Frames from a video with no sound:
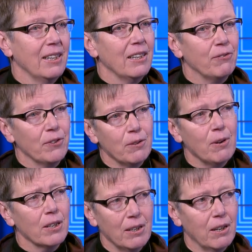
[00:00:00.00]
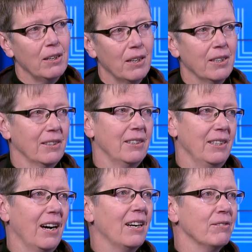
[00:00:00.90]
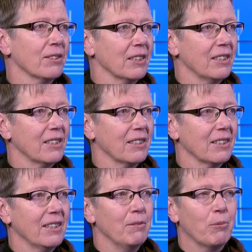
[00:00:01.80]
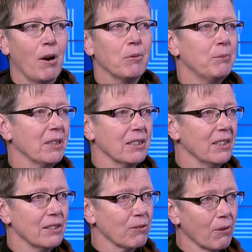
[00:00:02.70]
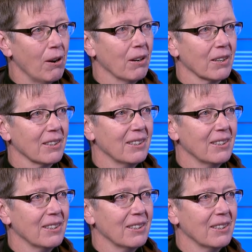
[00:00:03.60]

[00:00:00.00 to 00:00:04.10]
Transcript: if you are not like the average then probability is wrong